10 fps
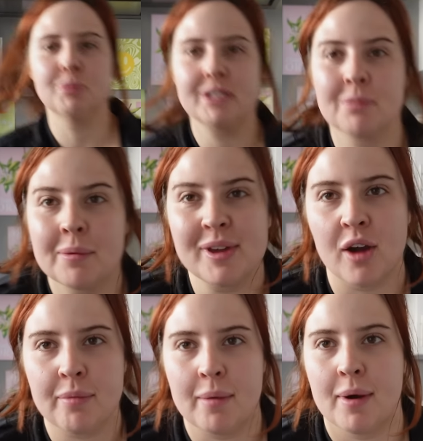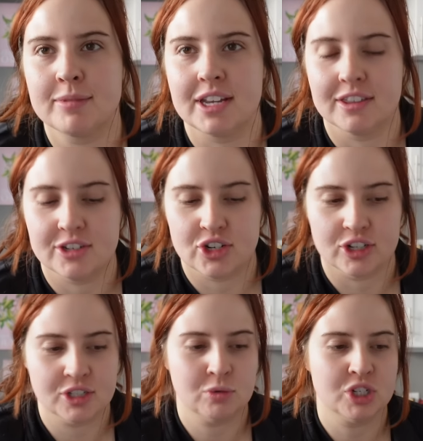means I'm gonna be off my mom's health
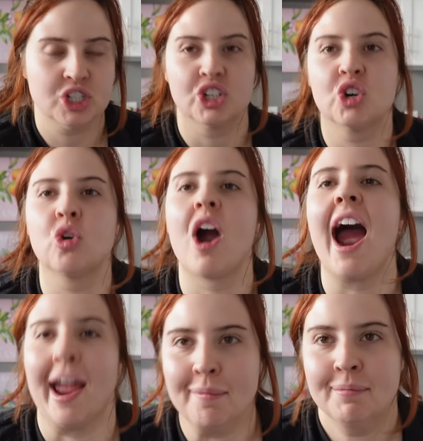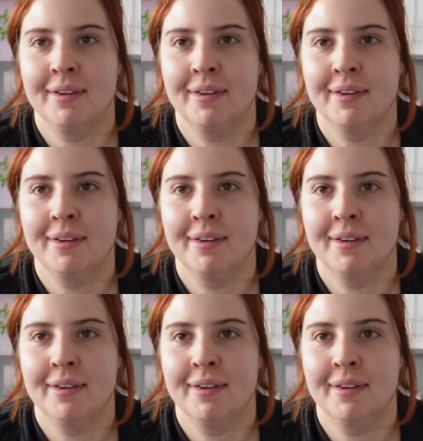insurance, which is a crime.